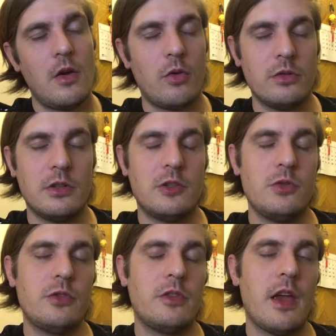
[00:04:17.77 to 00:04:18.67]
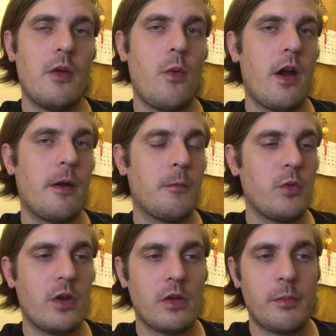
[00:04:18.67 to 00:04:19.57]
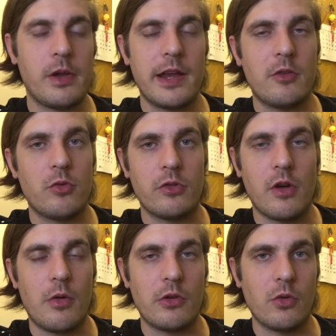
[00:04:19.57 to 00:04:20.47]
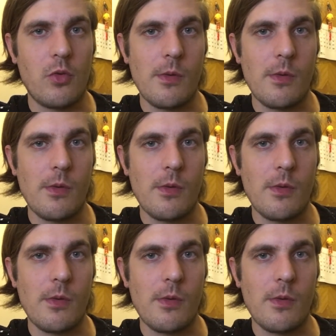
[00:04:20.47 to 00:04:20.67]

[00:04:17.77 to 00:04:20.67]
on the Tuesday where we're gonna play to Star Wars The Old